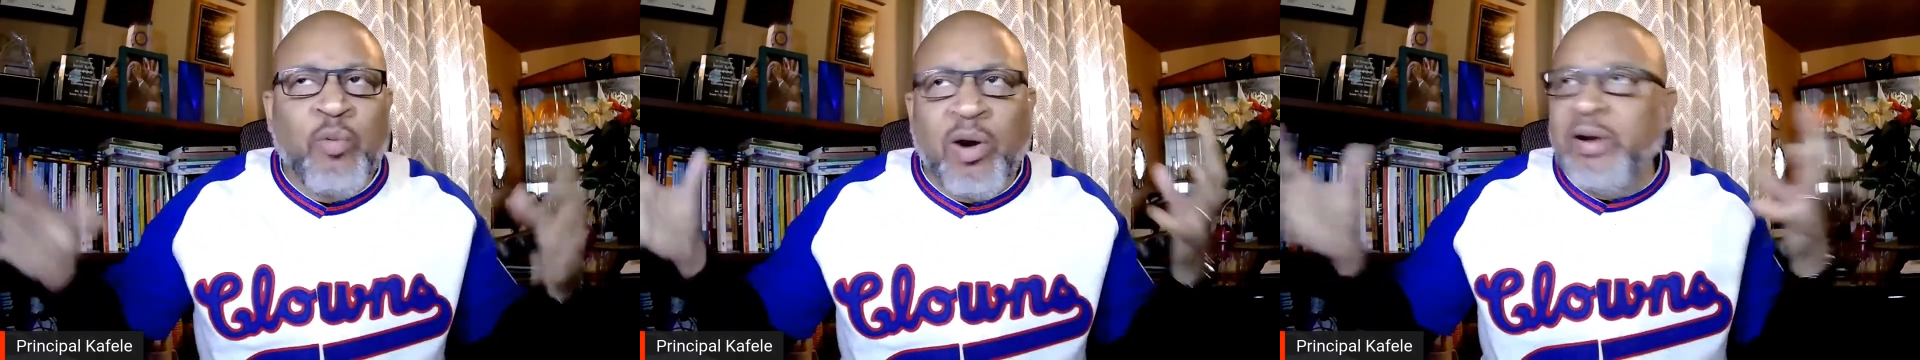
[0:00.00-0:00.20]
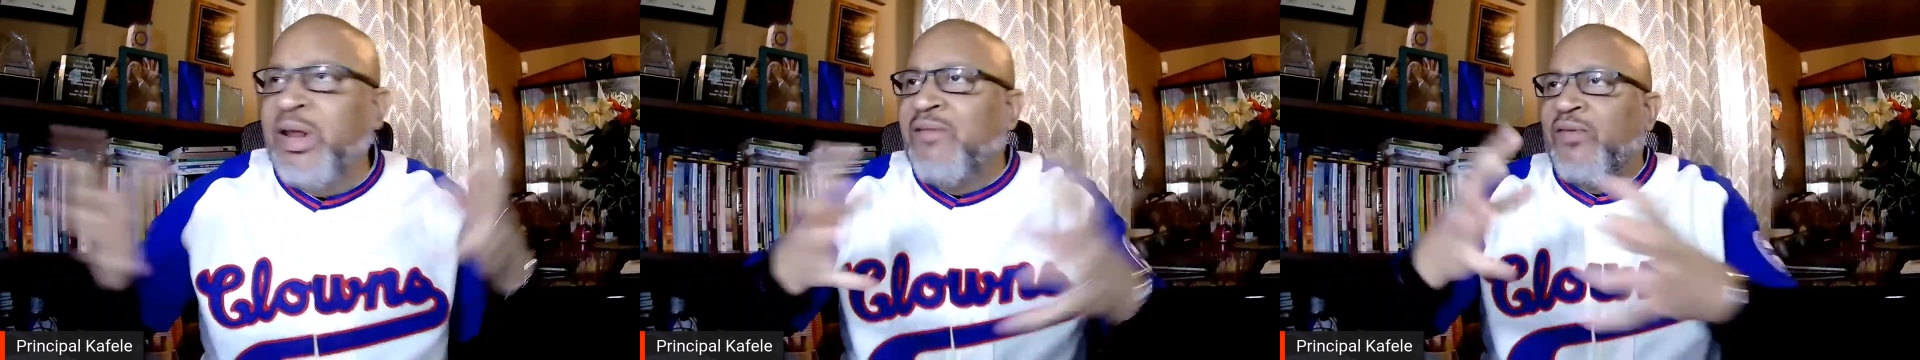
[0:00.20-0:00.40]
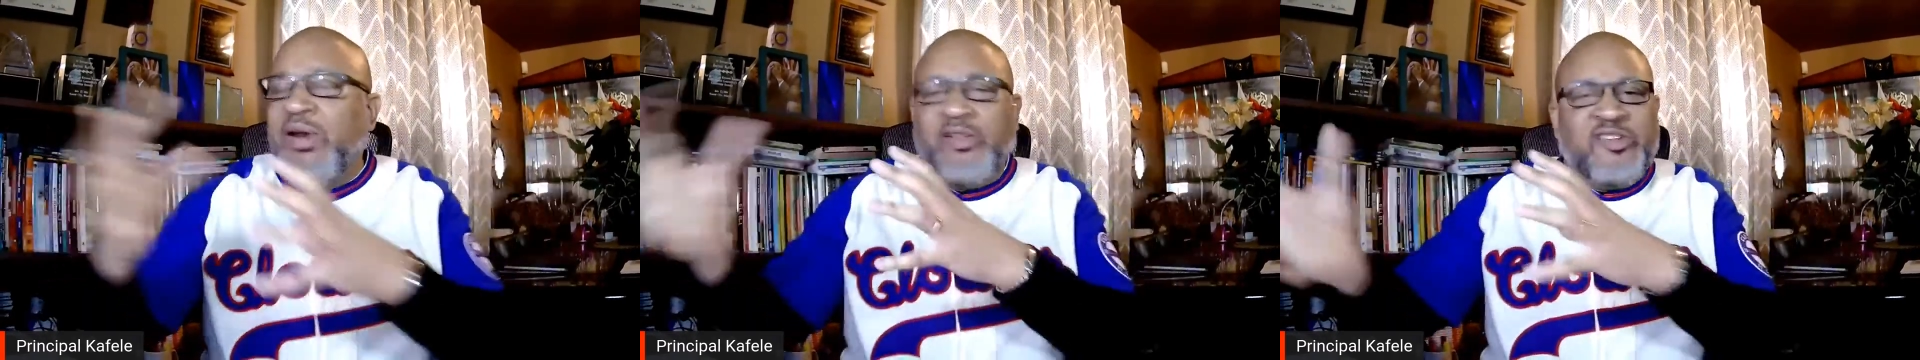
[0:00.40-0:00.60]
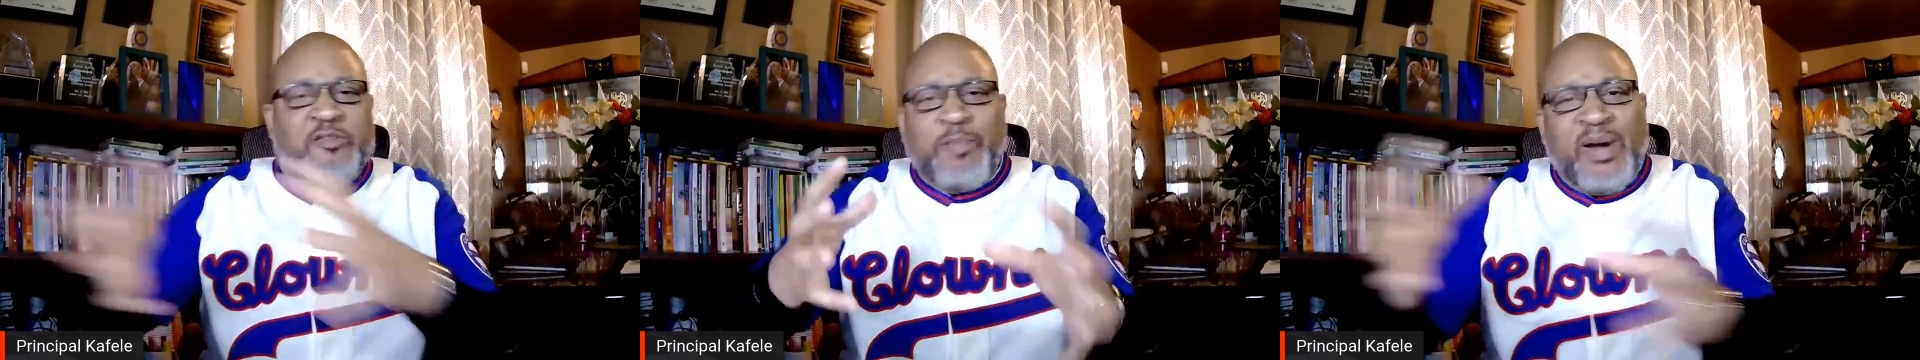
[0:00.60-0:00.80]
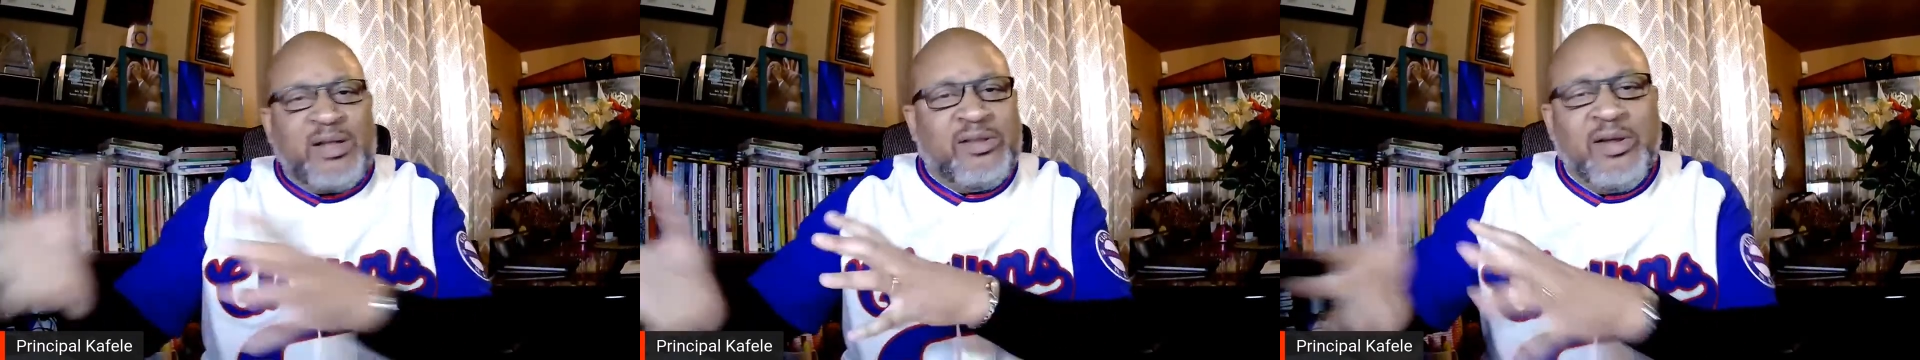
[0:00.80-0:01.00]
weren't even
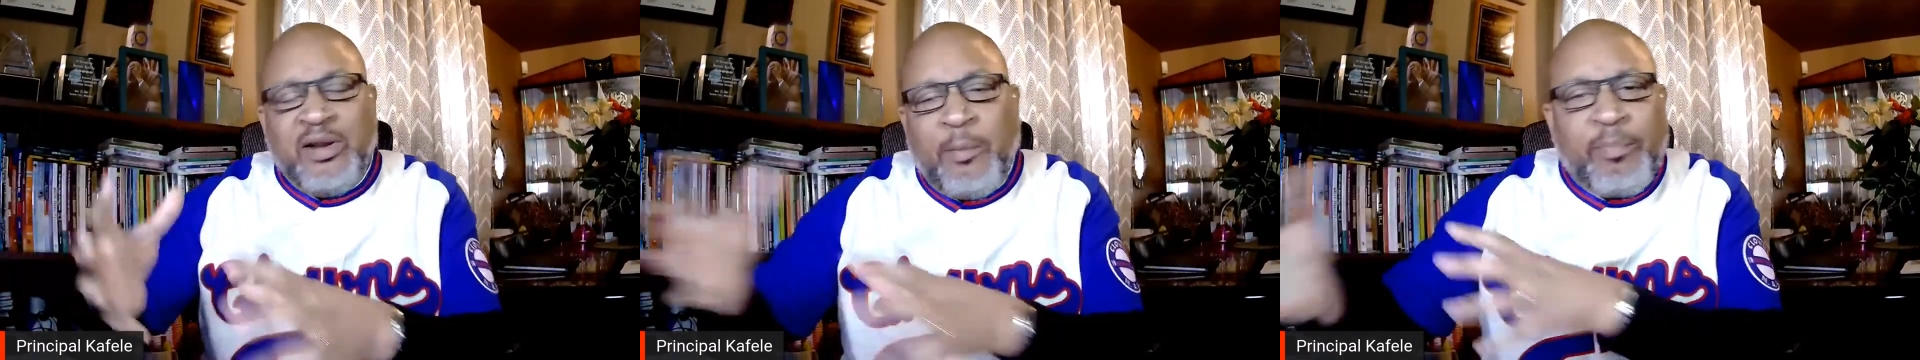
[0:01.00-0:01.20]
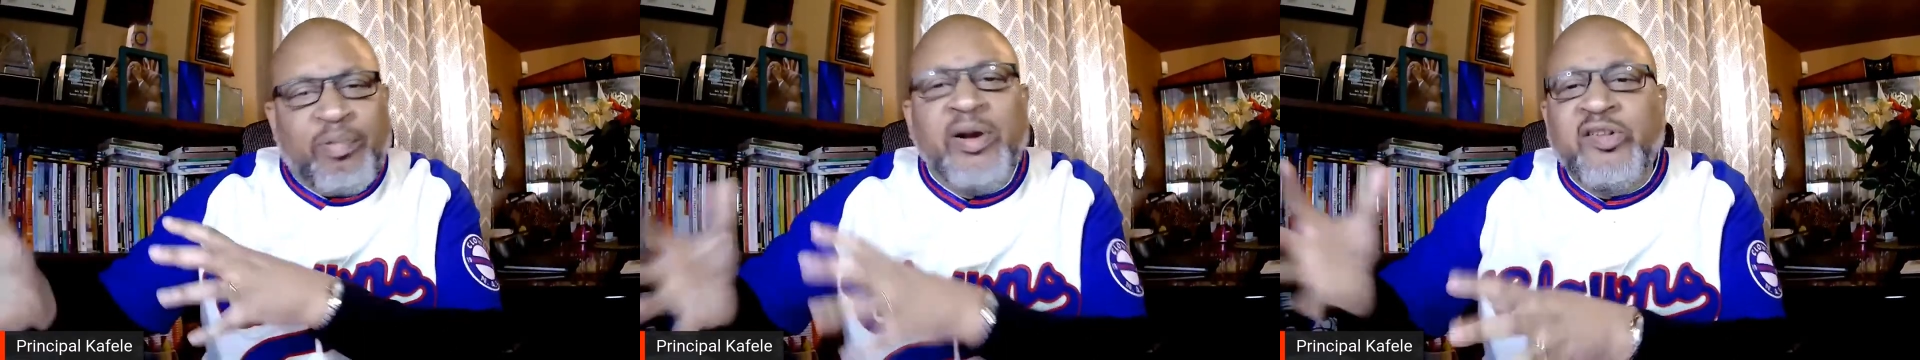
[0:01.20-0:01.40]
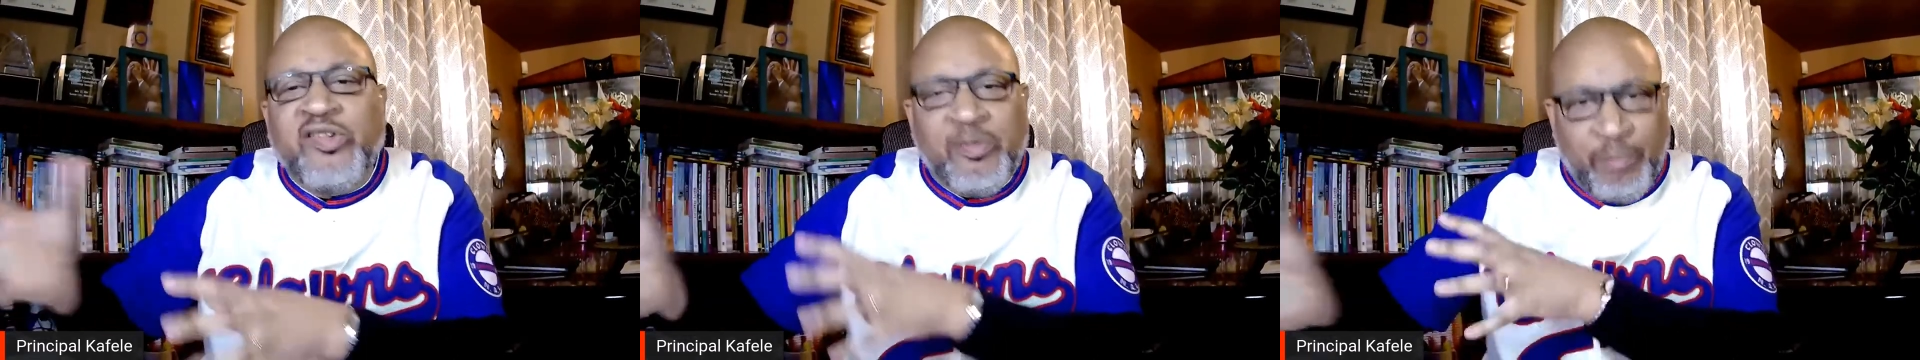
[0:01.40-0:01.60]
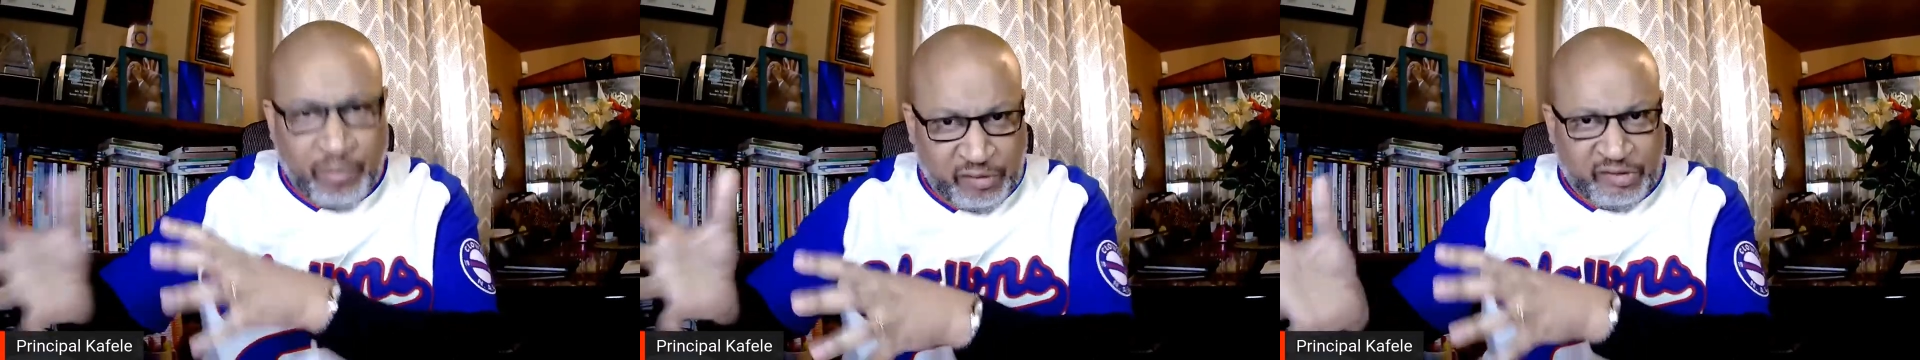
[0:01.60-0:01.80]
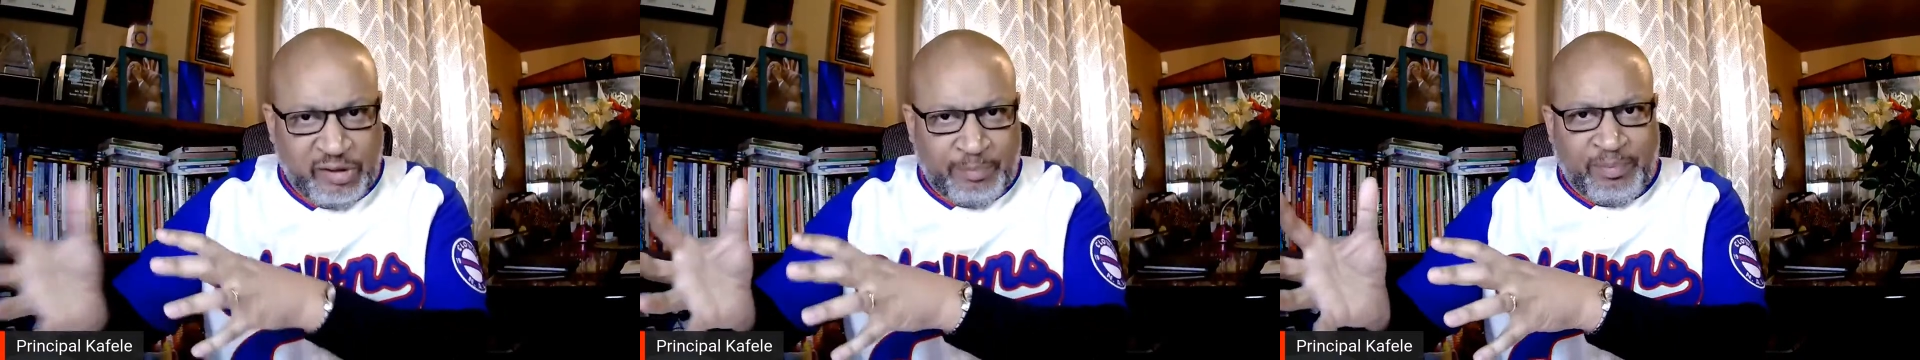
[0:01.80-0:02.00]
expecting a
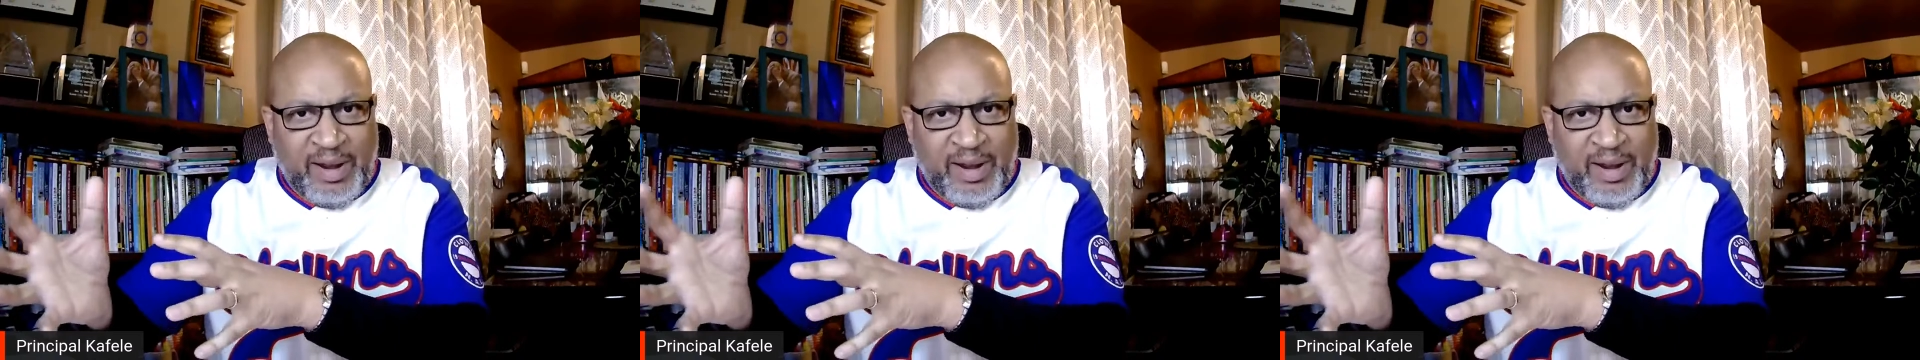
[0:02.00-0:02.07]
principalship.